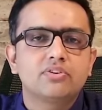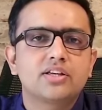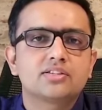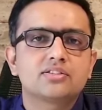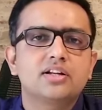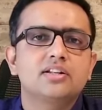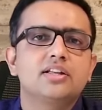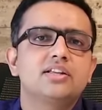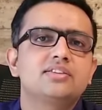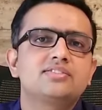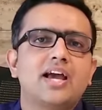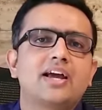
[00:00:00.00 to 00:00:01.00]
veins, that
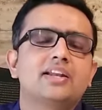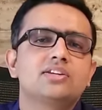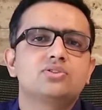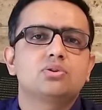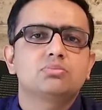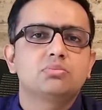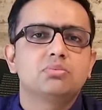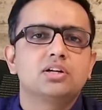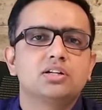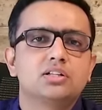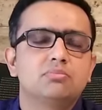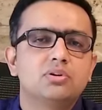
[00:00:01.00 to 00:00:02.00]
there is stagnation of the
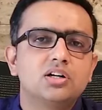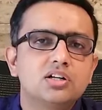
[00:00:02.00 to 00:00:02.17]
blood